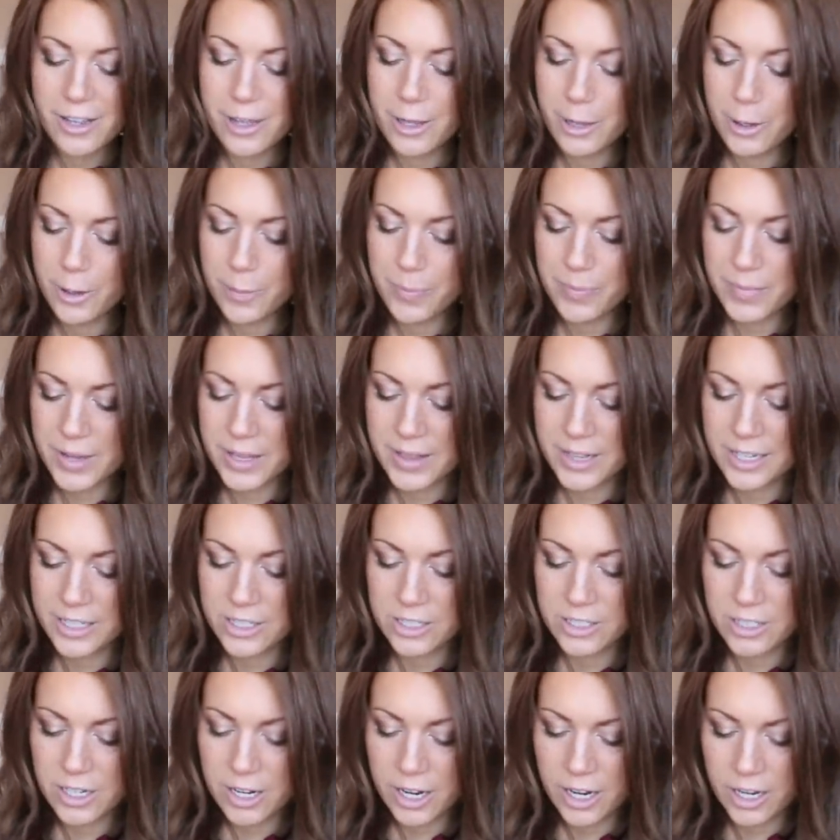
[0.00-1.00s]
Um, and
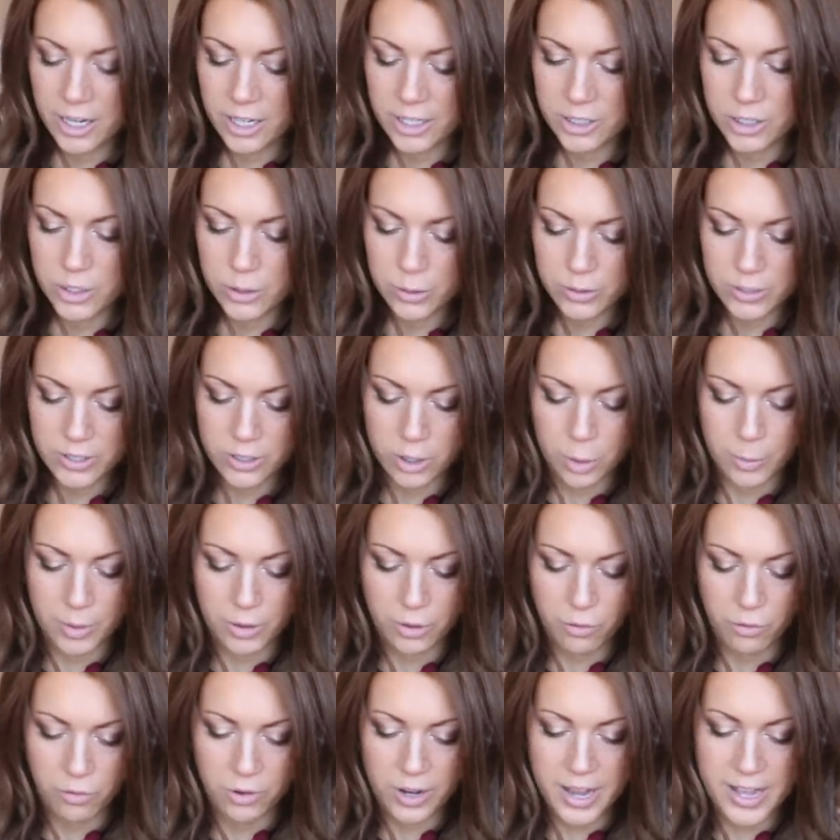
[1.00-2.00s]
then uh, she also got
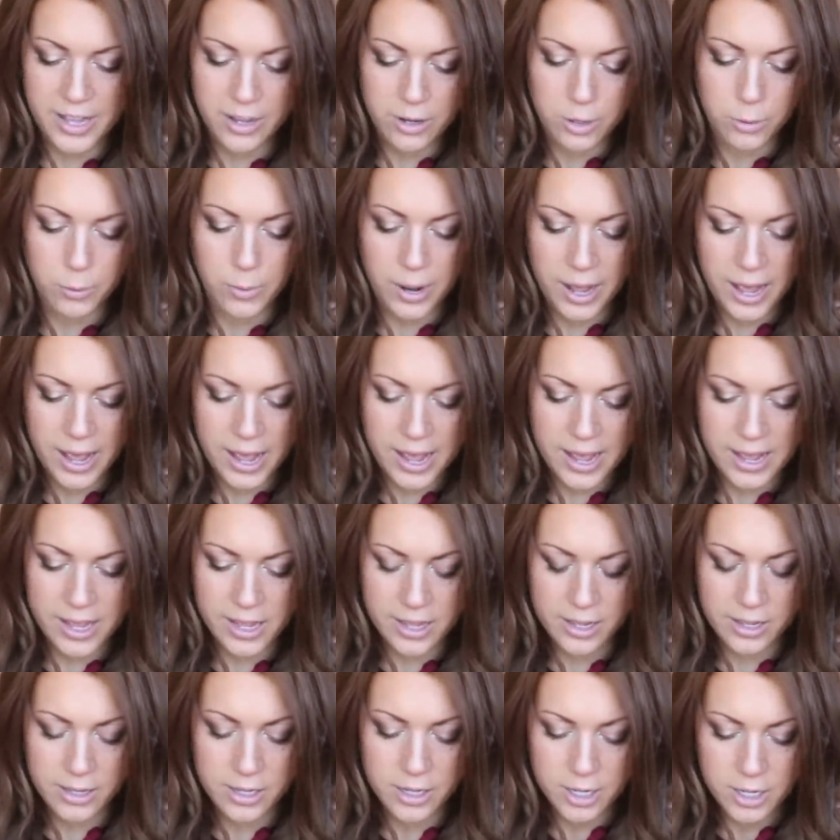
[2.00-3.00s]
me the Flake
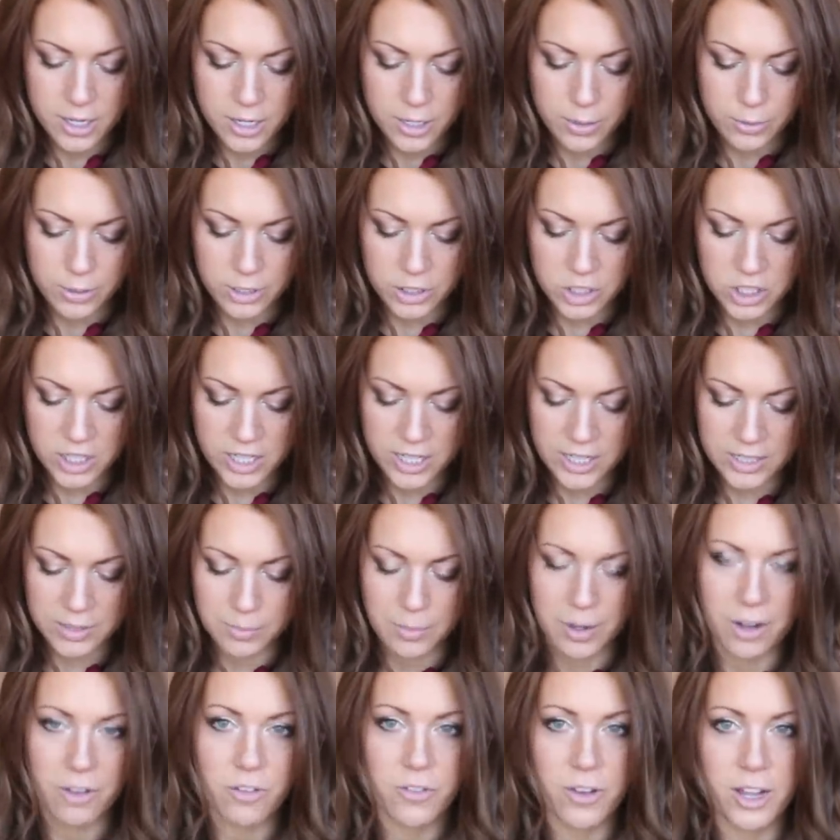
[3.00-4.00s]
Away, which
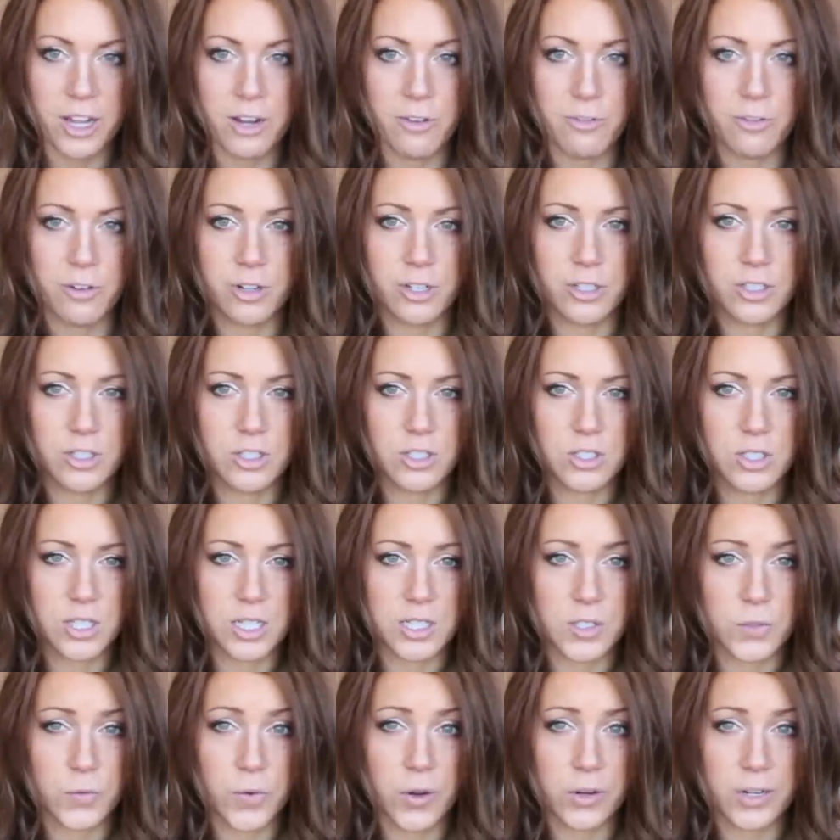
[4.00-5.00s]
is my favourite
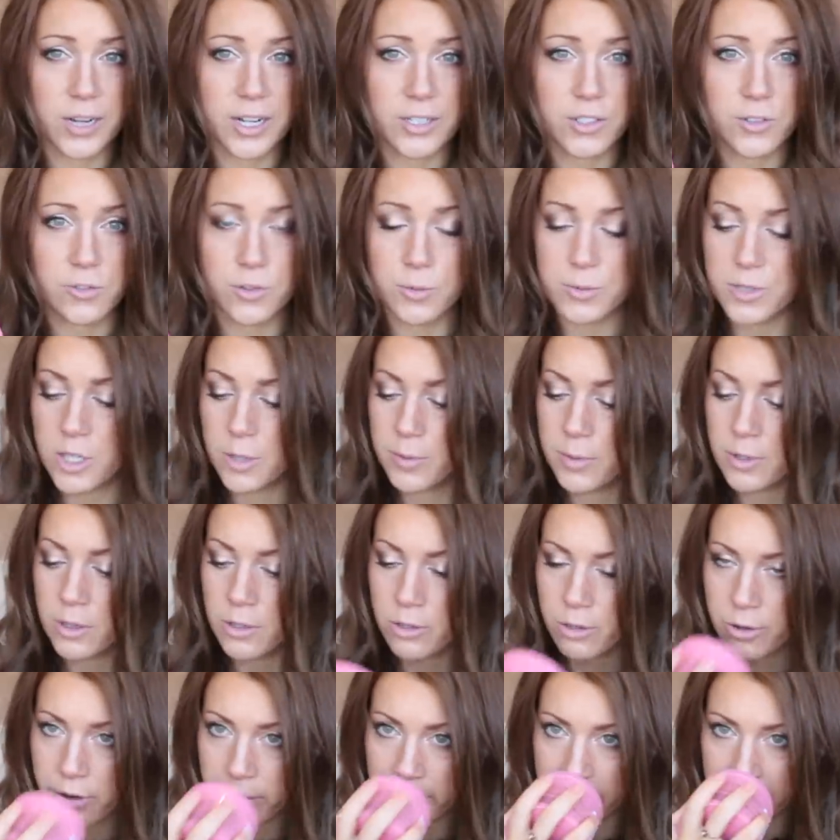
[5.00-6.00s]
exfoliator from Soap
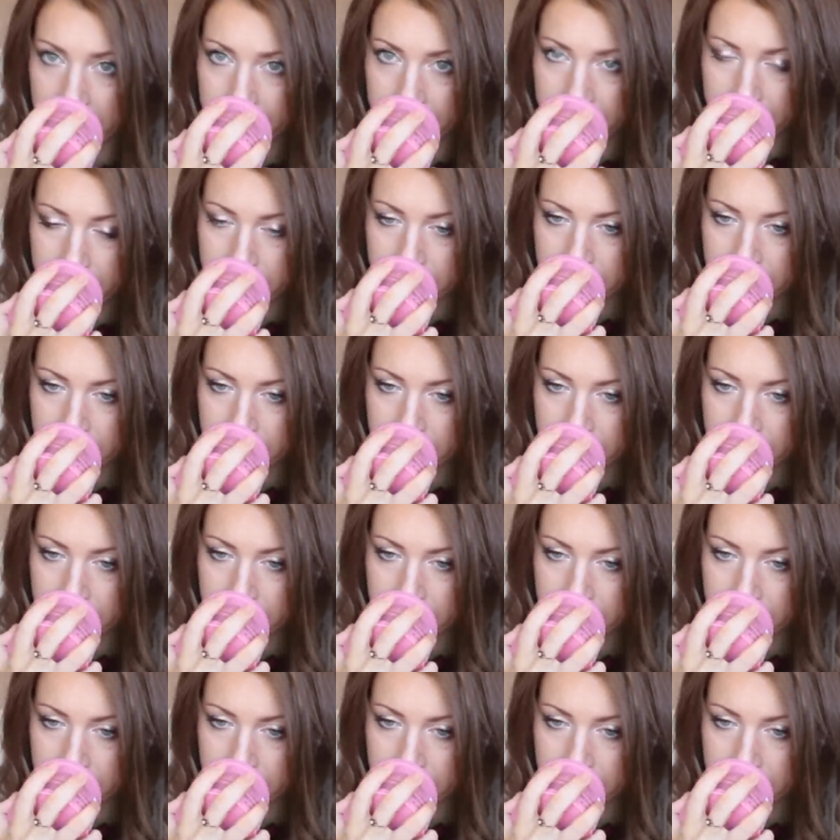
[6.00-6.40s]
and Glory.